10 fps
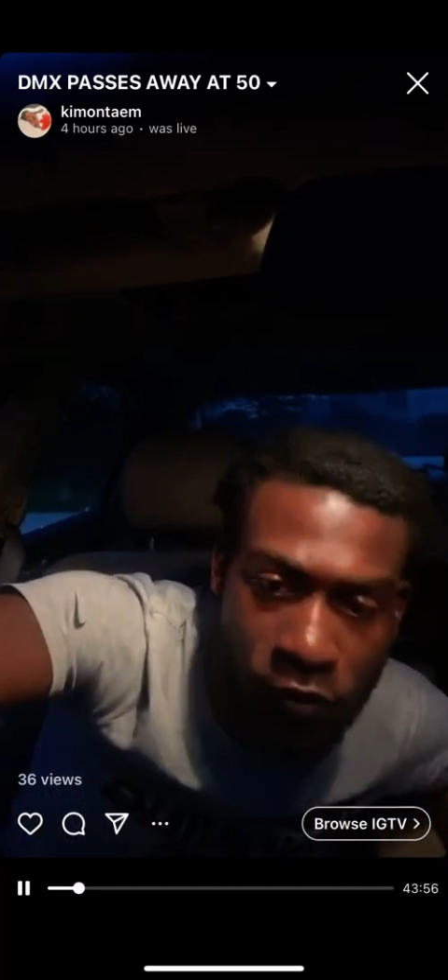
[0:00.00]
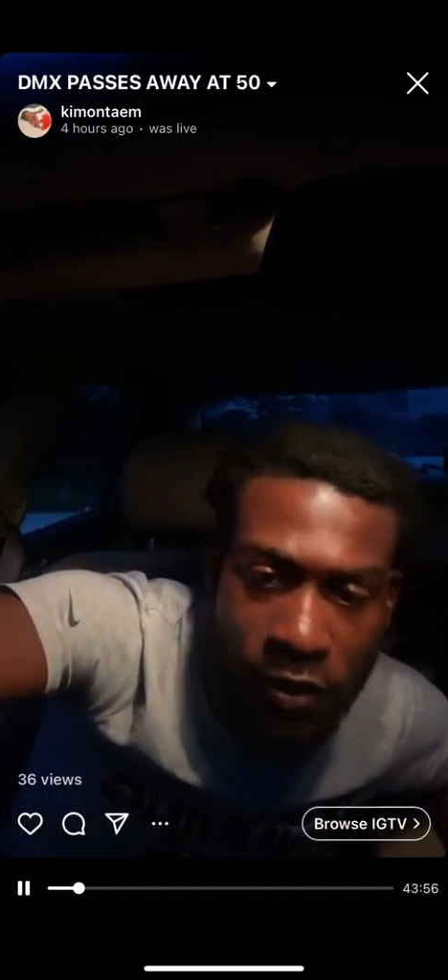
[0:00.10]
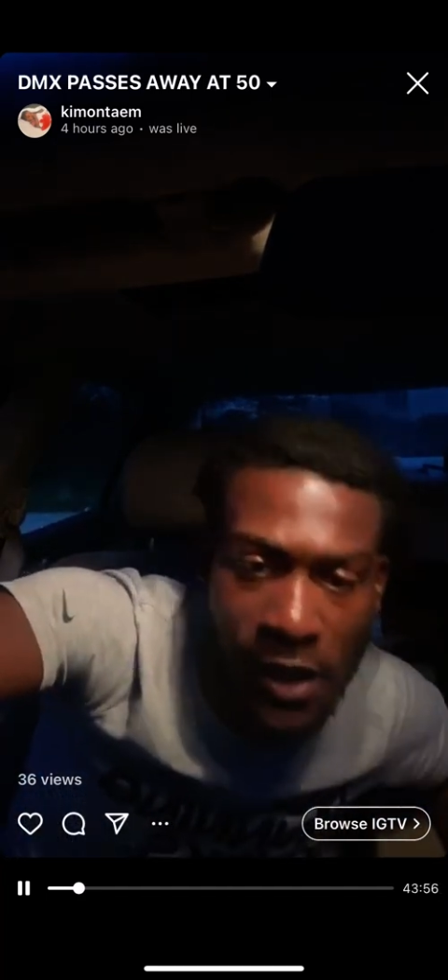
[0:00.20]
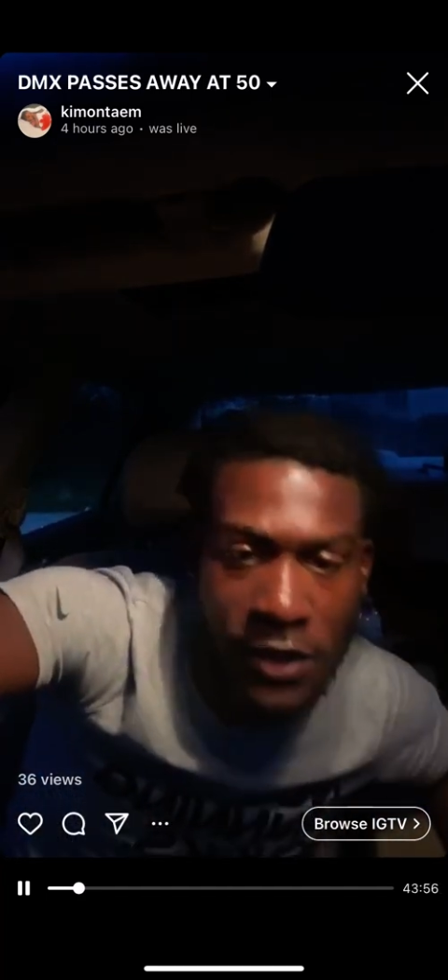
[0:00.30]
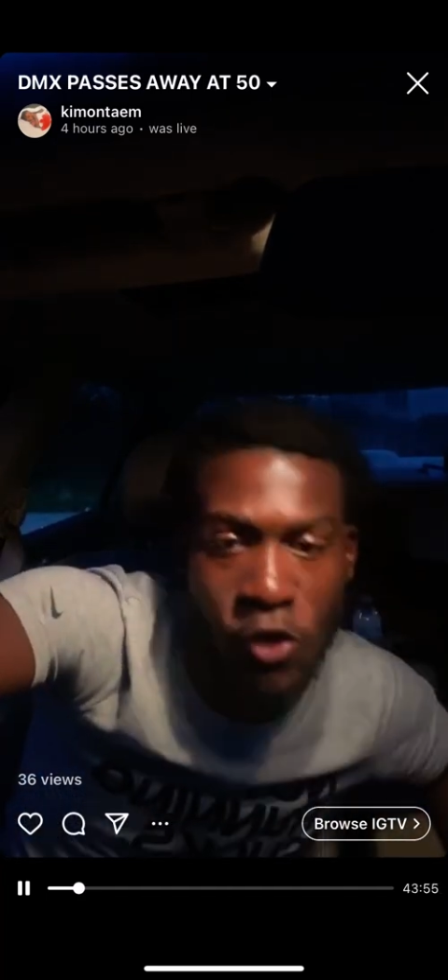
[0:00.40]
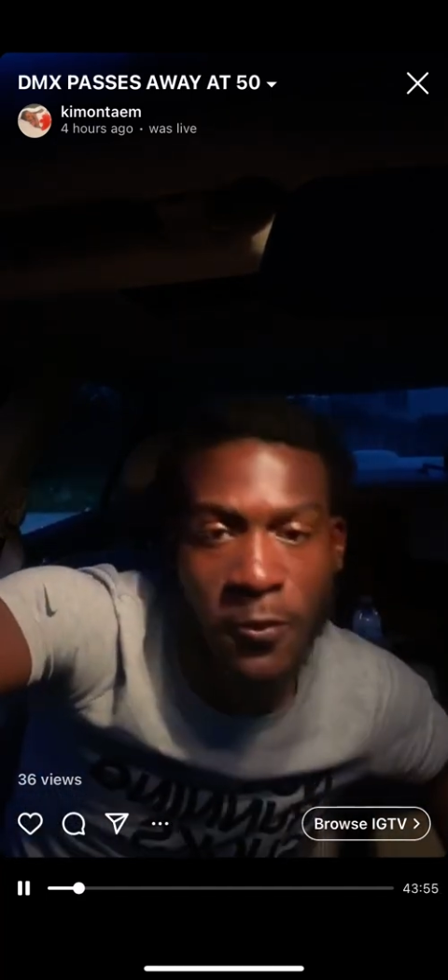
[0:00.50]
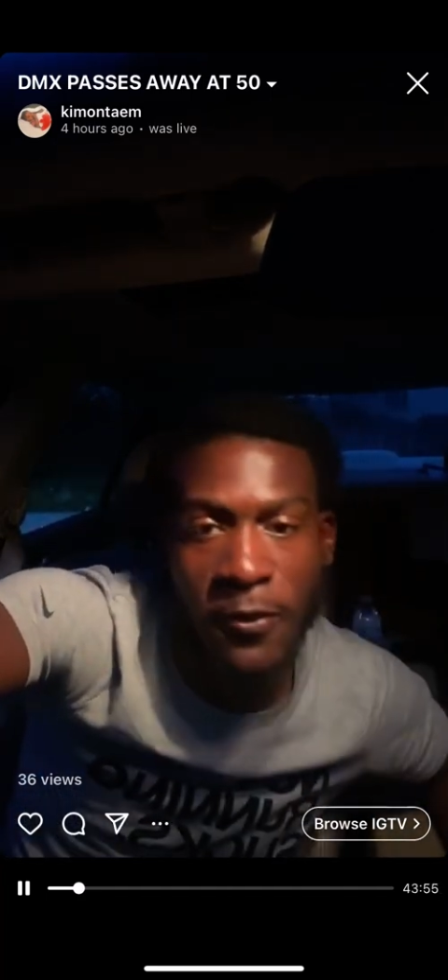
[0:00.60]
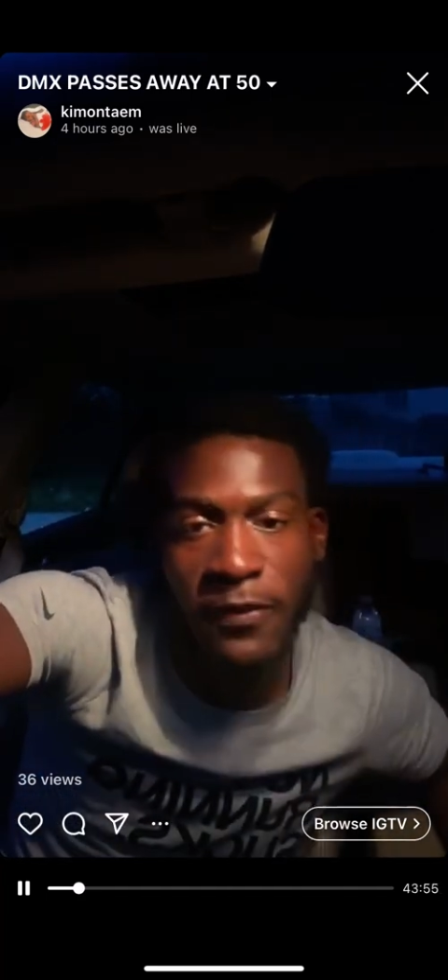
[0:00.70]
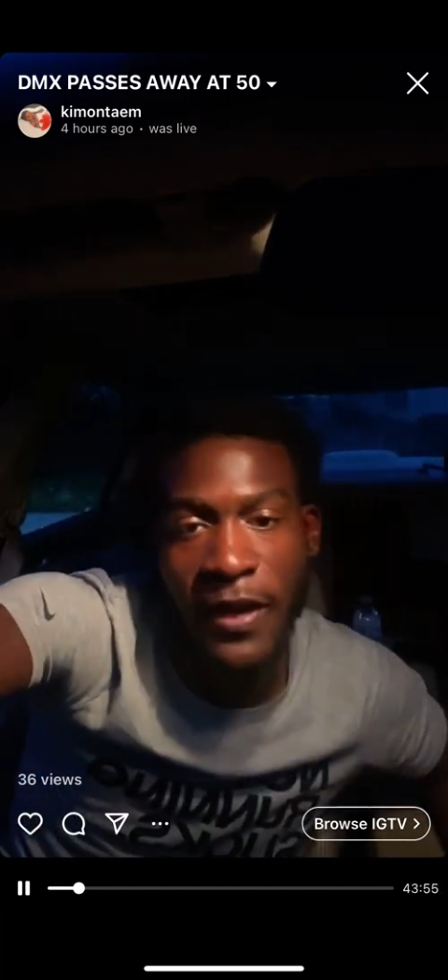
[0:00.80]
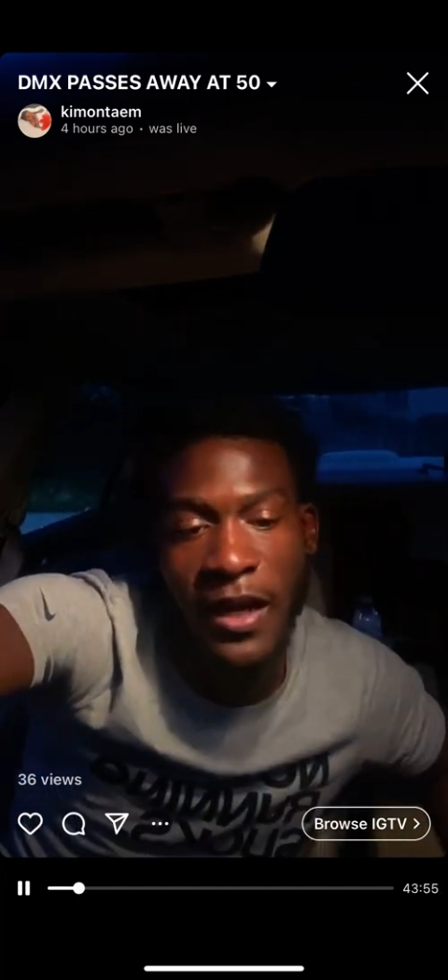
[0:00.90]
like,
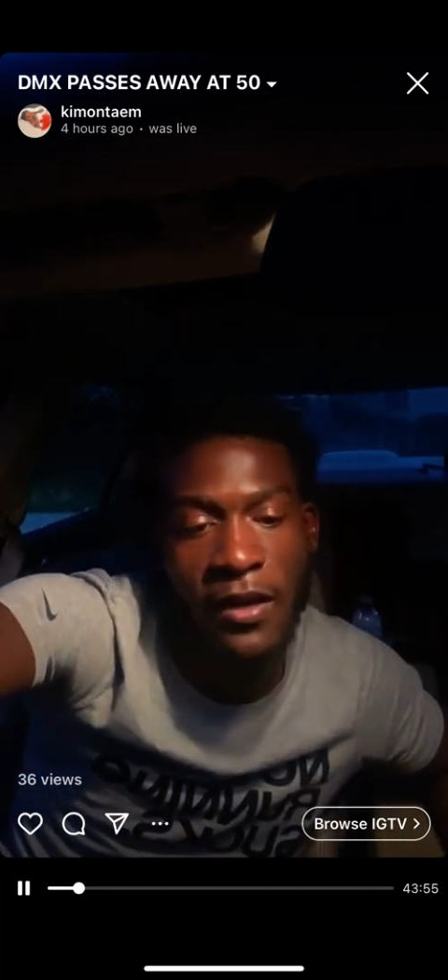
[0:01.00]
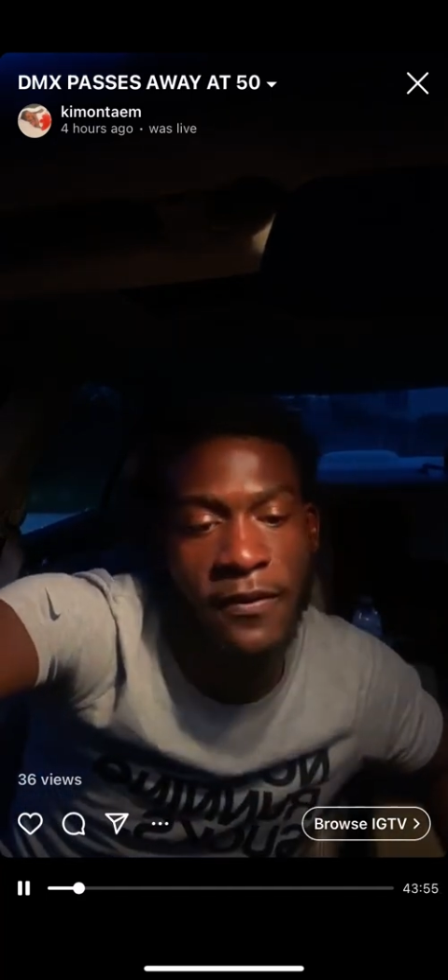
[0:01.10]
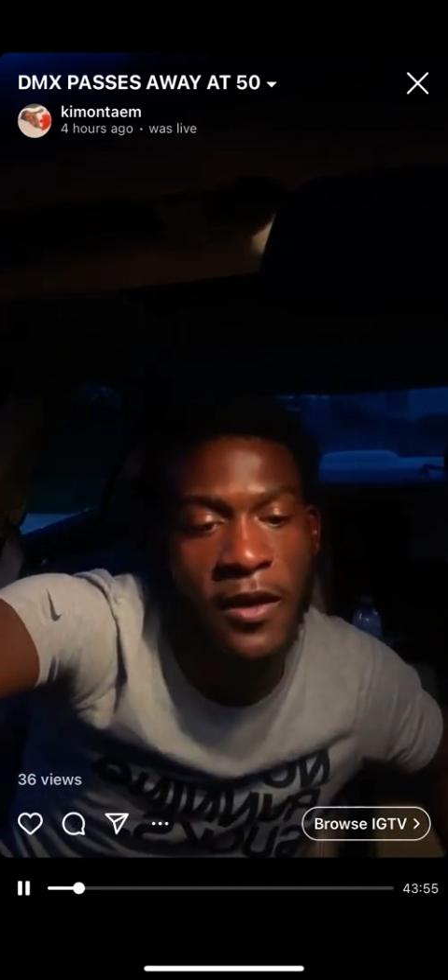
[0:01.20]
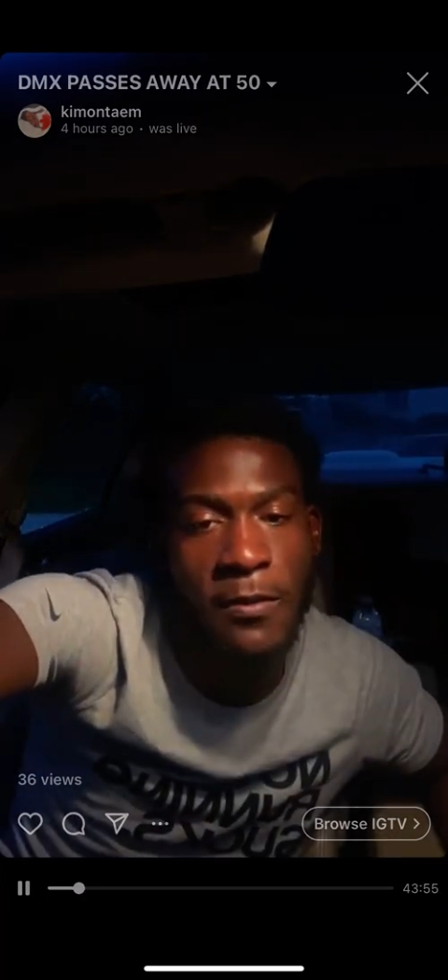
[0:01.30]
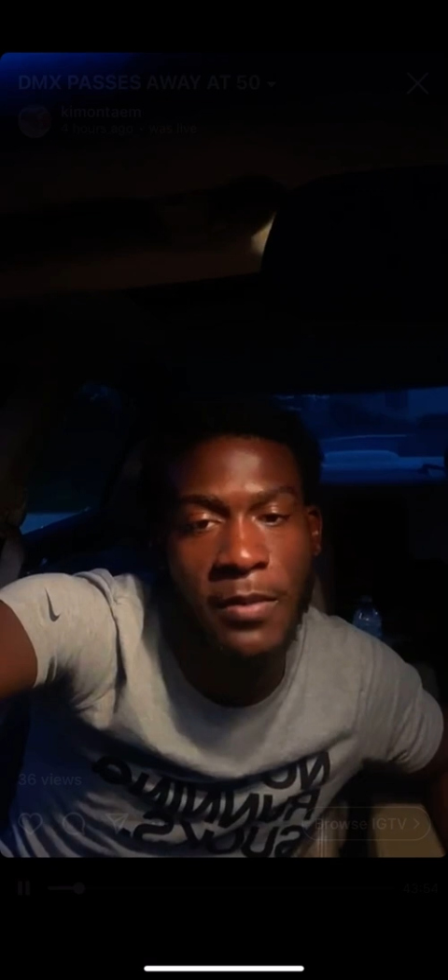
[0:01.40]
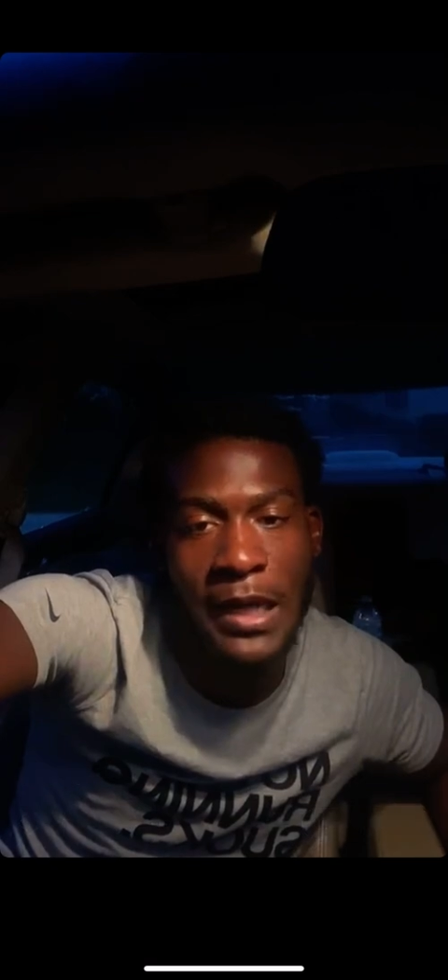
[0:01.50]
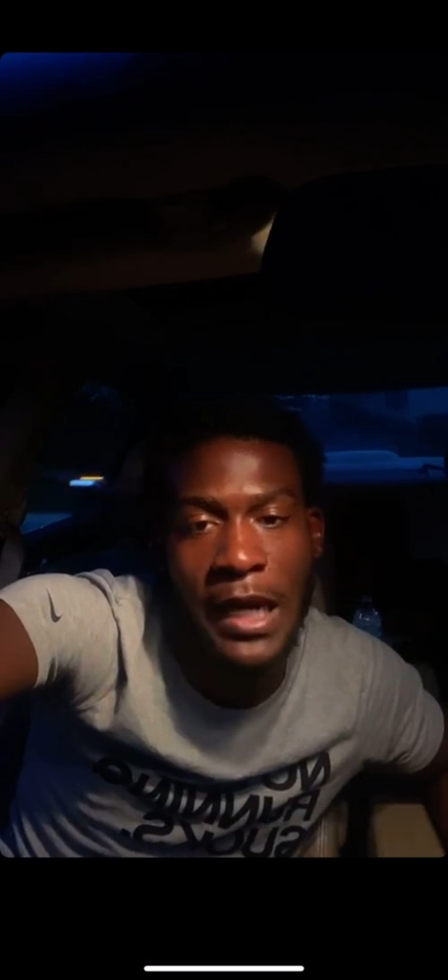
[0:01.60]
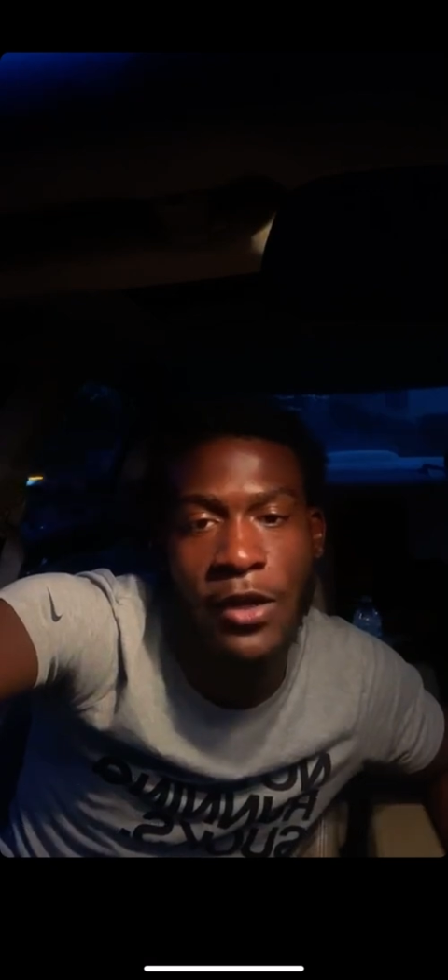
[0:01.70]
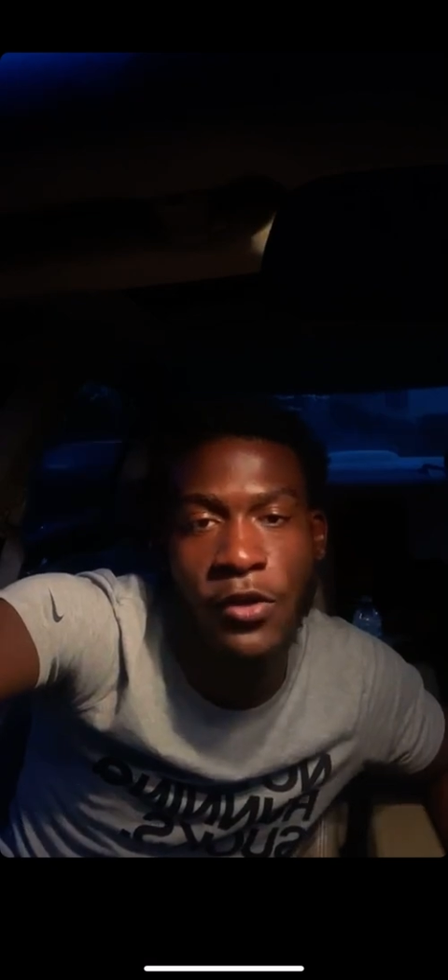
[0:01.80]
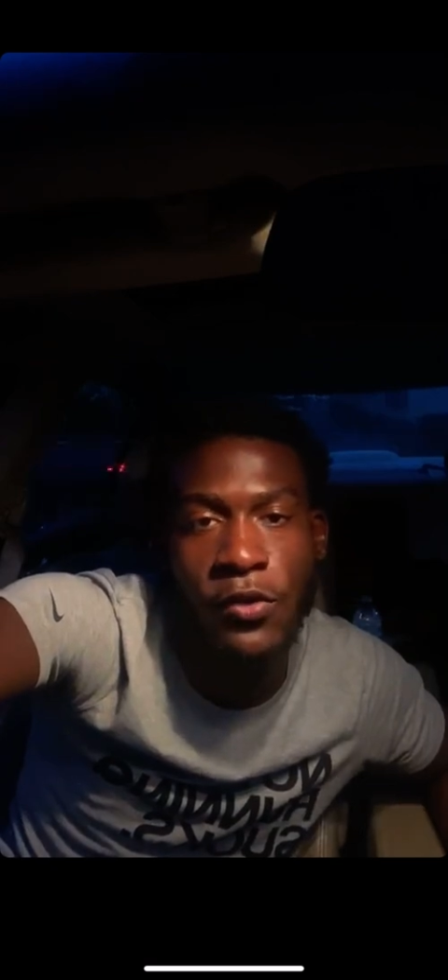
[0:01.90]
super fan of him, but I
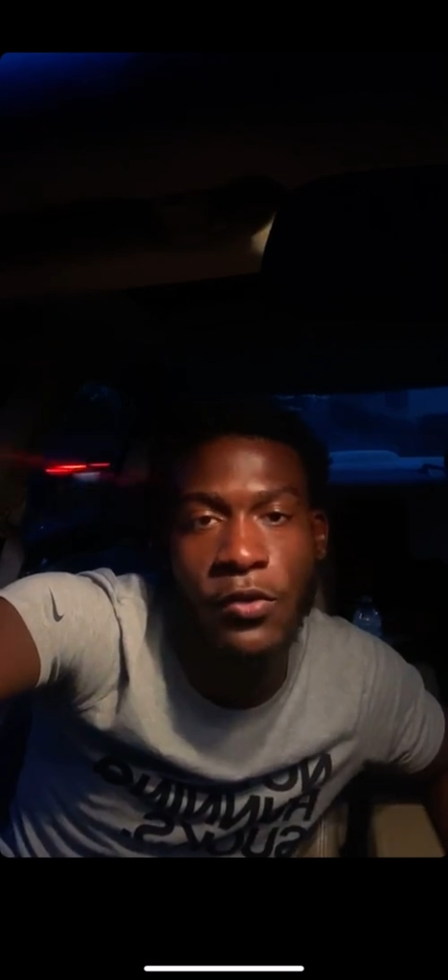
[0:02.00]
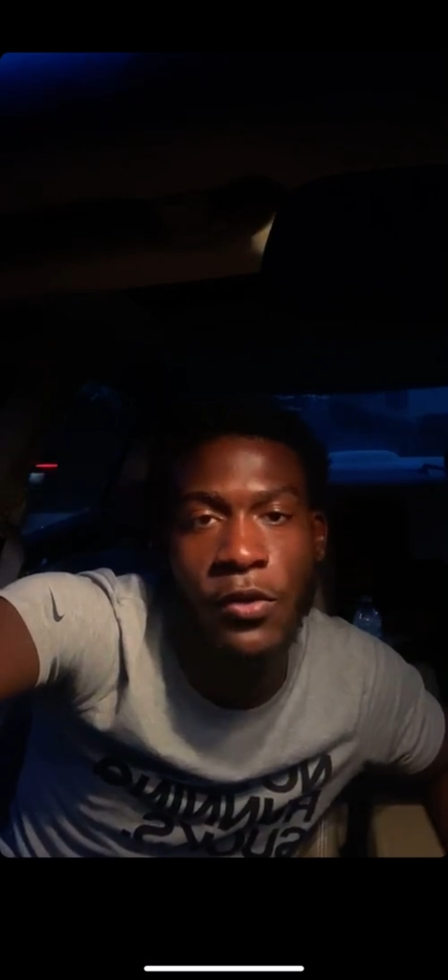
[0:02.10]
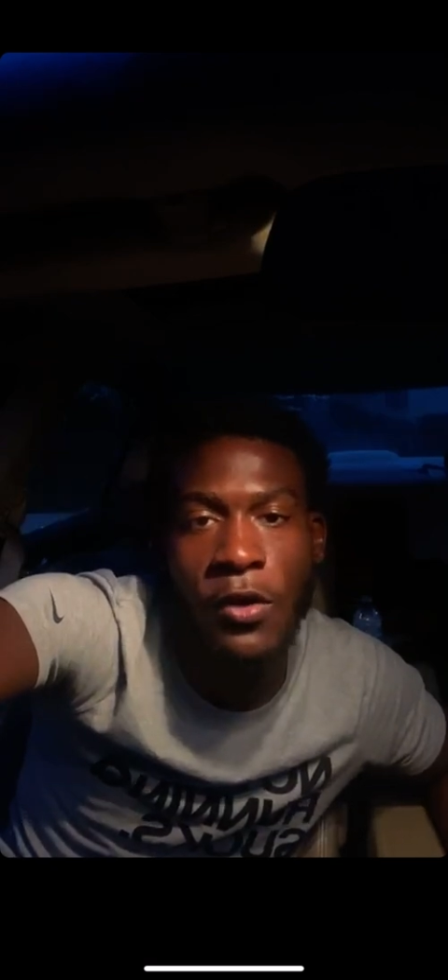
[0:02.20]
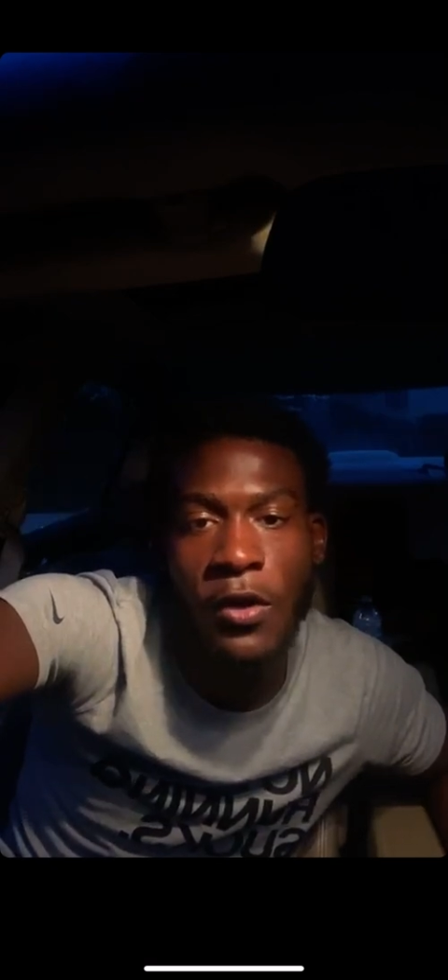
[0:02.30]
knew